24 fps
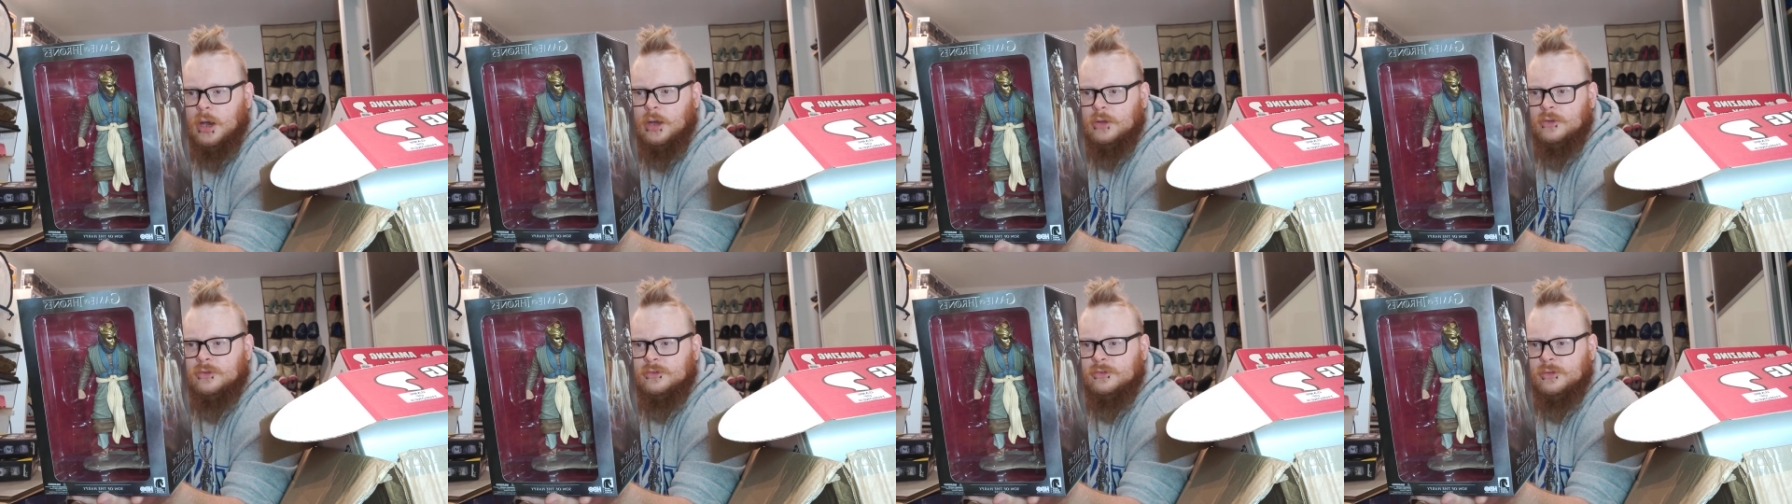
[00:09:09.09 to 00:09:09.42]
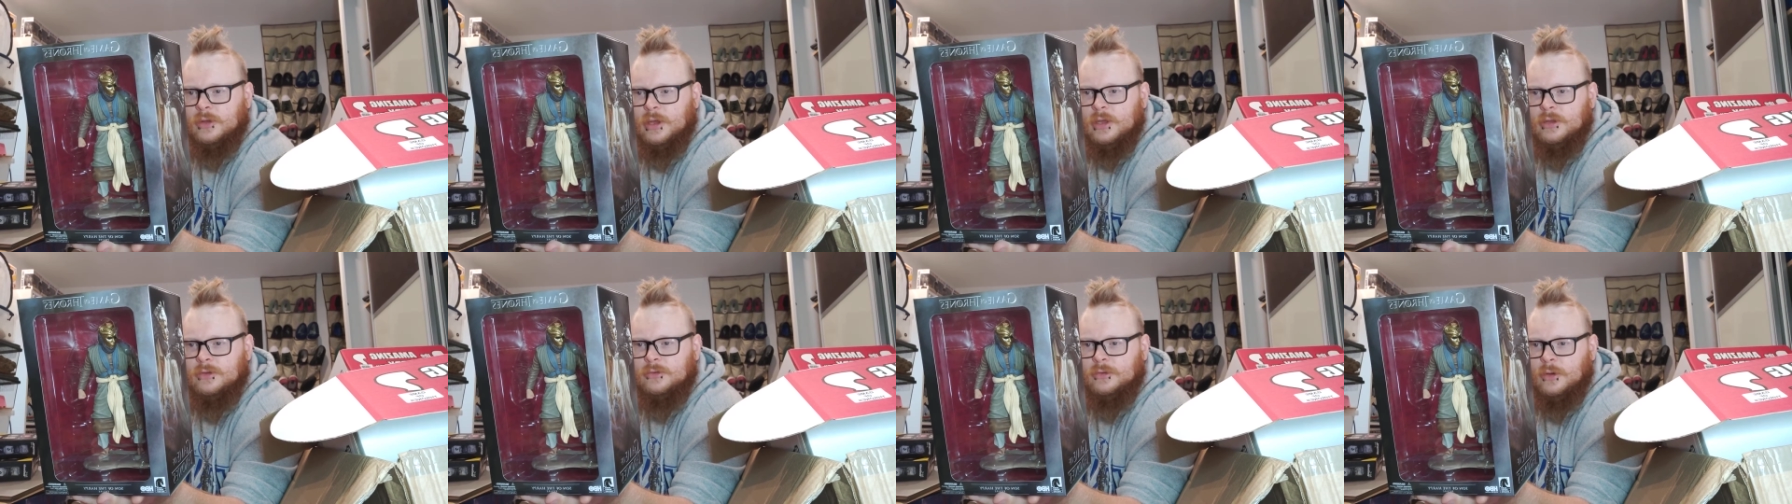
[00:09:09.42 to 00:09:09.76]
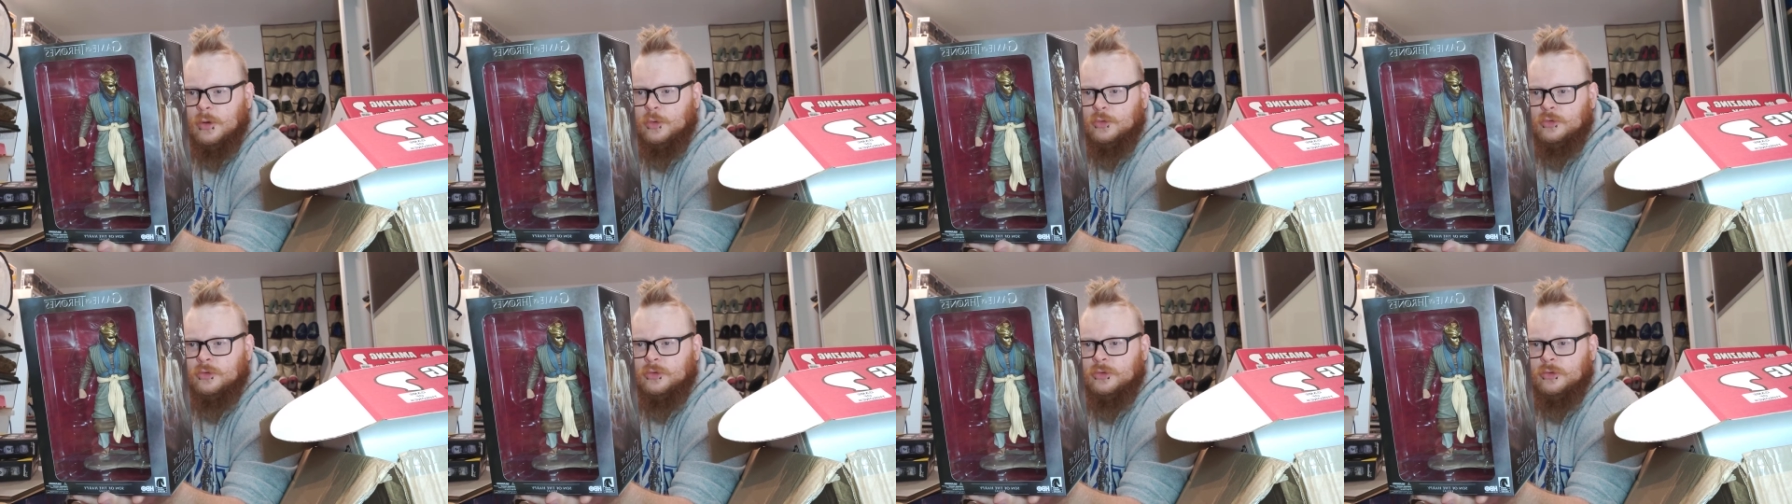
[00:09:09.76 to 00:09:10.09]
unsighted
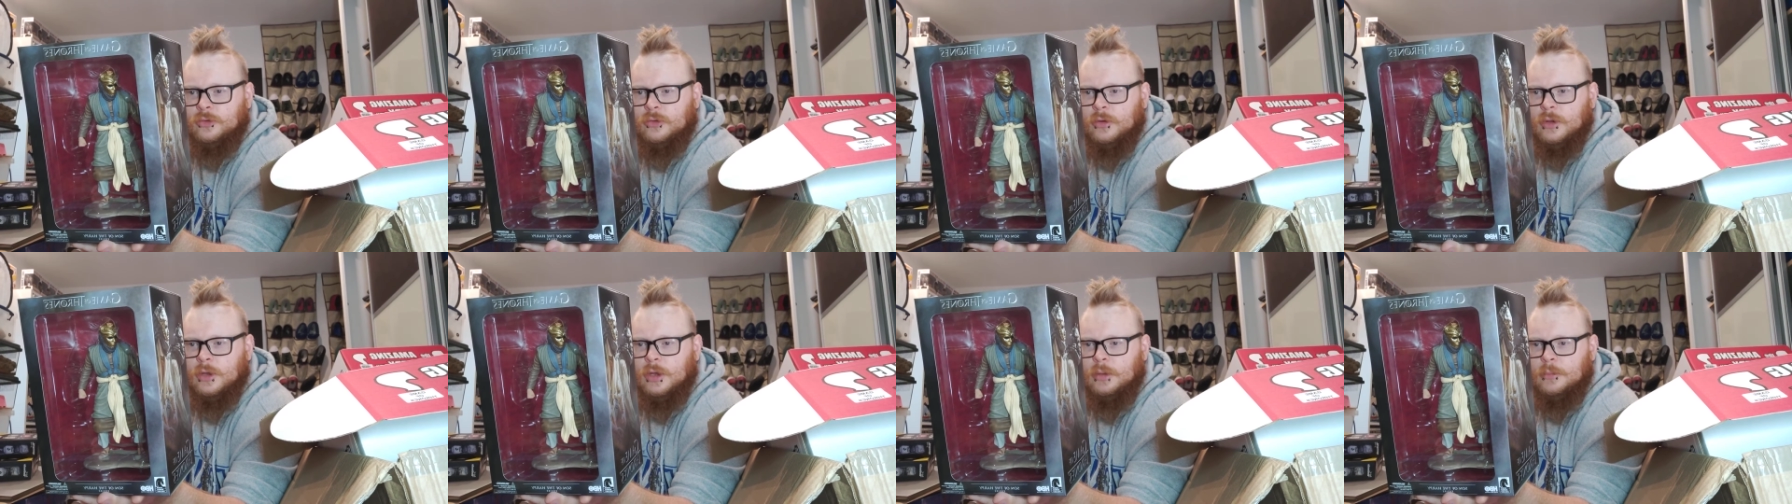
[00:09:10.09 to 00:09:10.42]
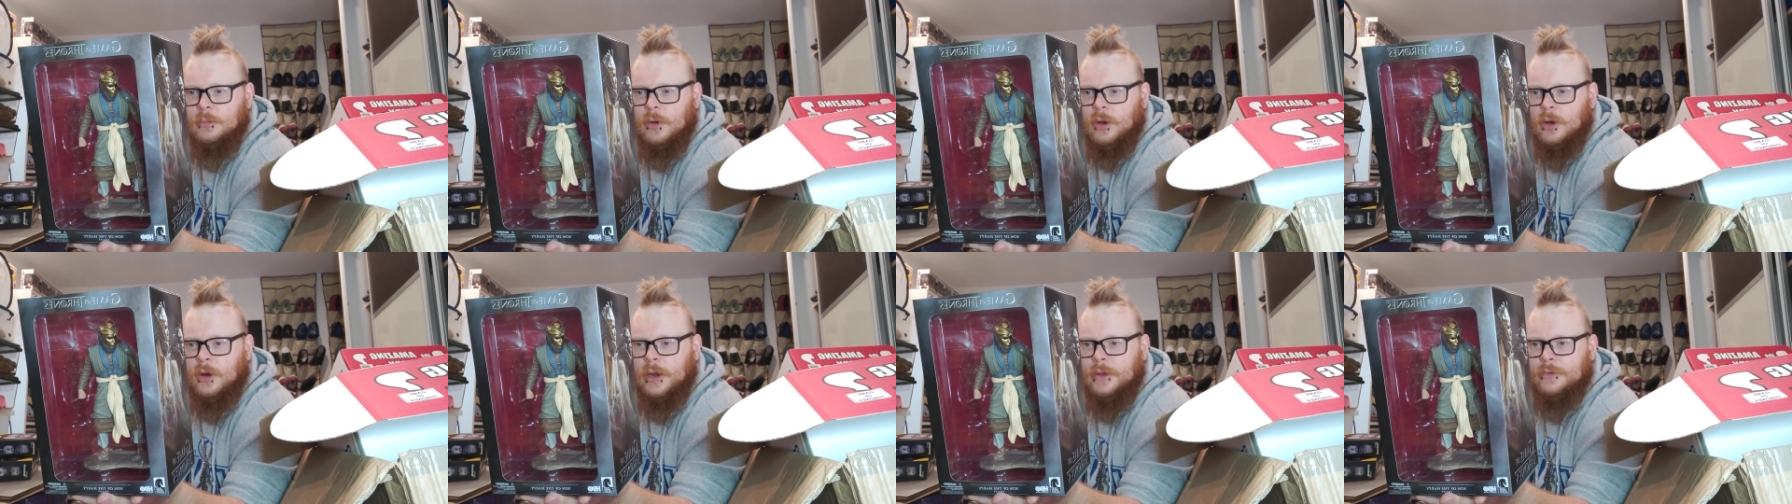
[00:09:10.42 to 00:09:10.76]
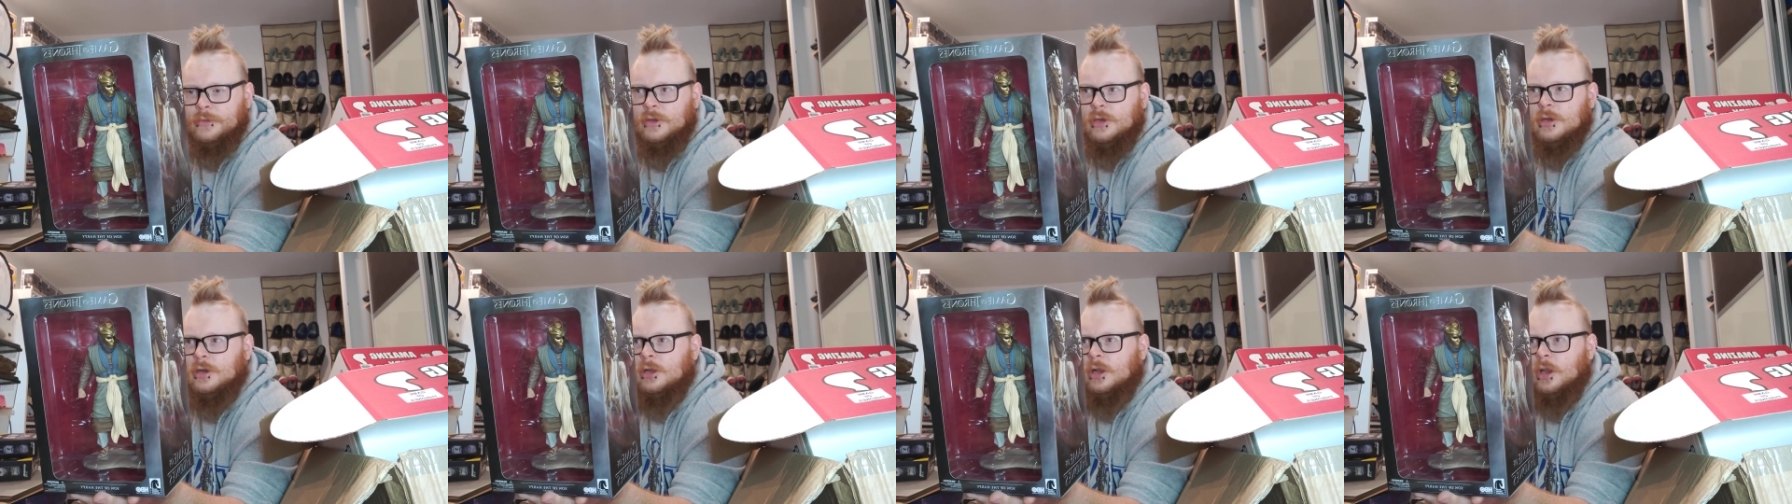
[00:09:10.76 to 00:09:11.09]
soldiers
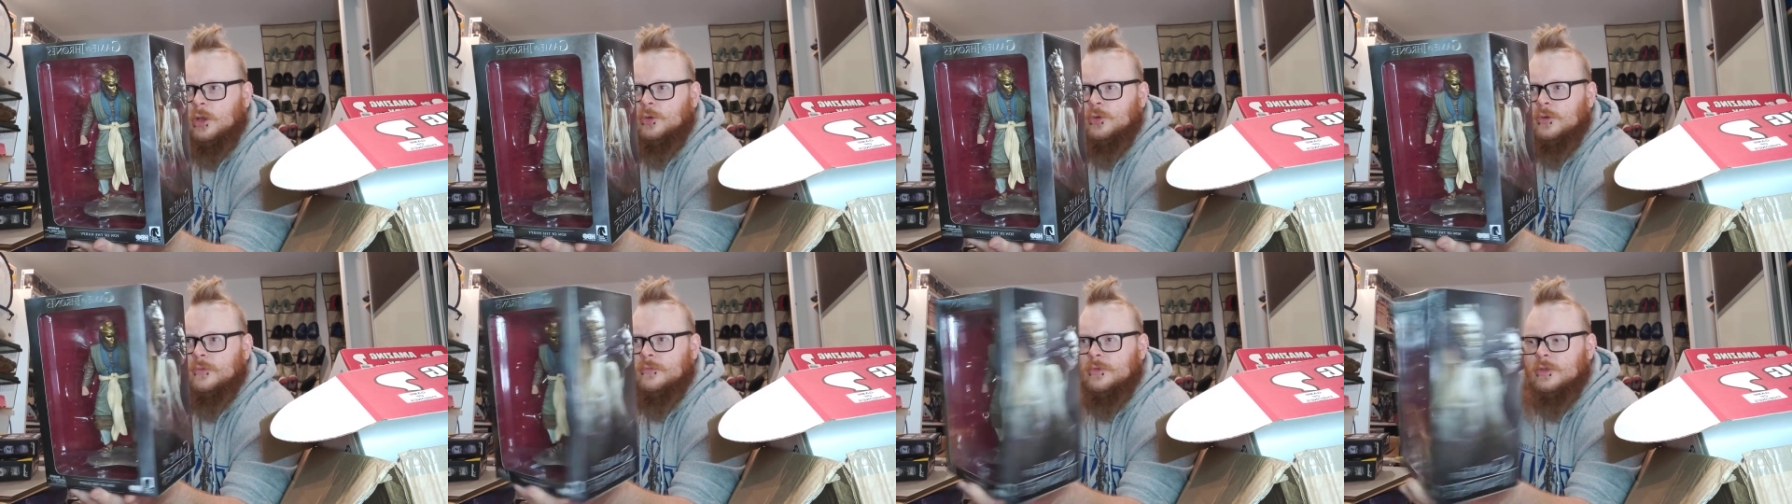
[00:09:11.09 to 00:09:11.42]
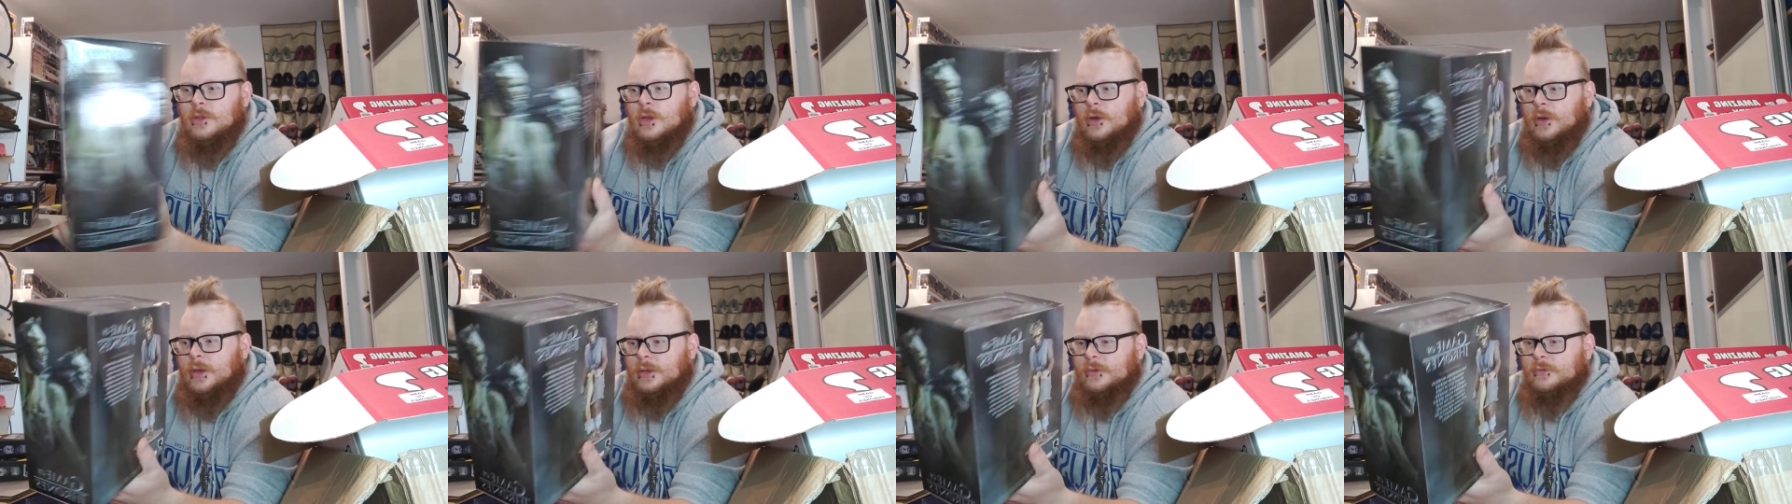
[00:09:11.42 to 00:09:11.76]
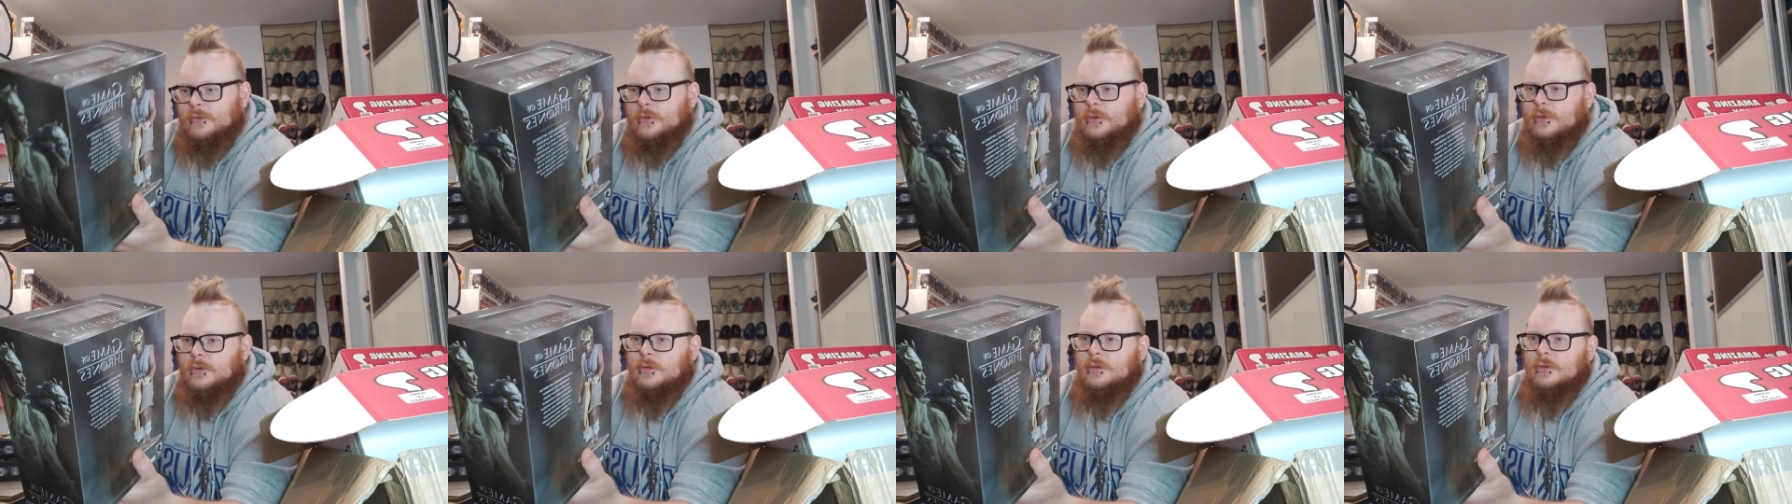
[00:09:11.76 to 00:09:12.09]
behind the cloak of
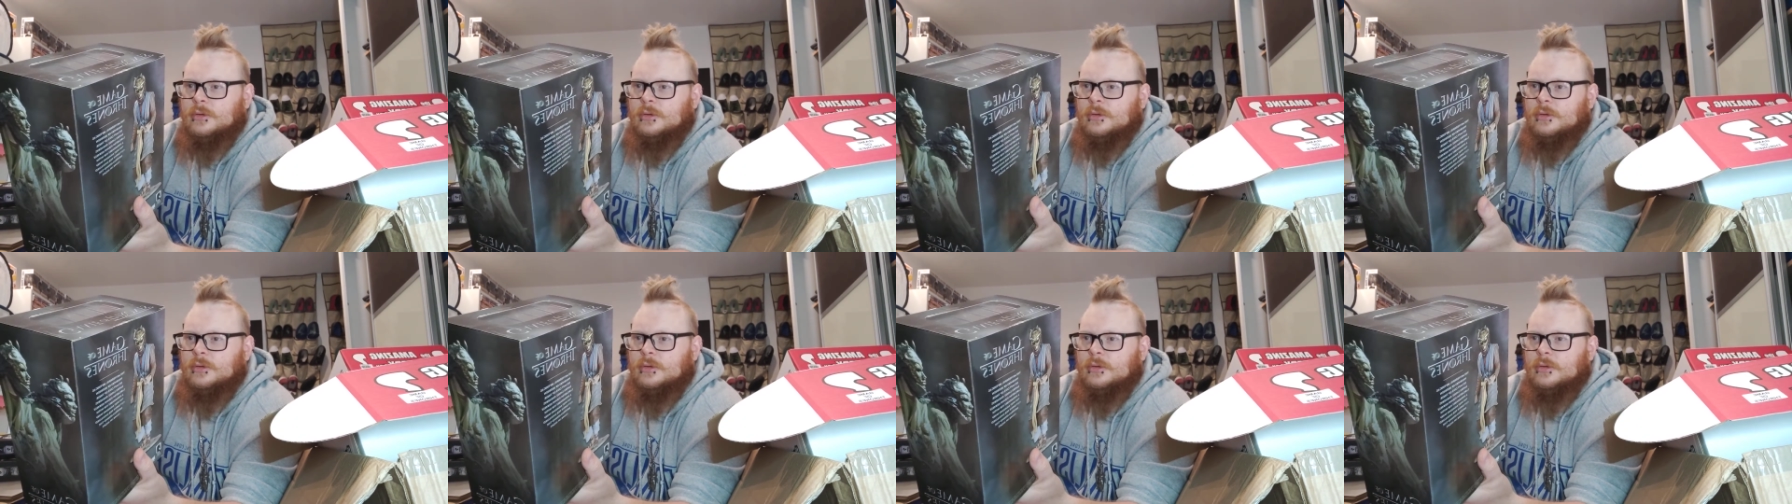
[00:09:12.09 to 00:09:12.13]
night.